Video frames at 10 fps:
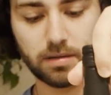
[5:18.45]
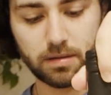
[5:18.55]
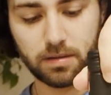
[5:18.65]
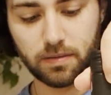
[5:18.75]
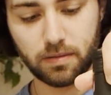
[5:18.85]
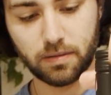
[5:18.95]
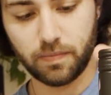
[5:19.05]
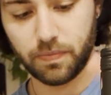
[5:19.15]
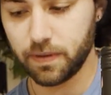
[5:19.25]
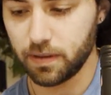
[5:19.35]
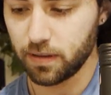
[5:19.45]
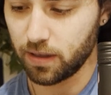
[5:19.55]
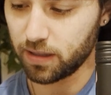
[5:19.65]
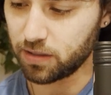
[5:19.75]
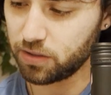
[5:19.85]
that
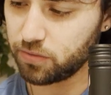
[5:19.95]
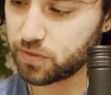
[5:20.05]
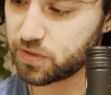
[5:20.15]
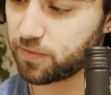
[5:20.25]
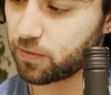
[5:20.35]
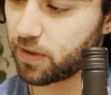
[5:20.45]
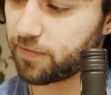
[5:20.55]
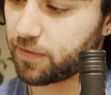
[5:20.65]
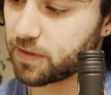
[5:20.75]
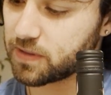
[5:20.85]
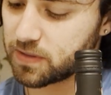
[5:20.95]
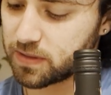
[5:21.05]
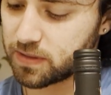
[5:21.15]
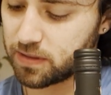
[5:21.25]
I can use for reference.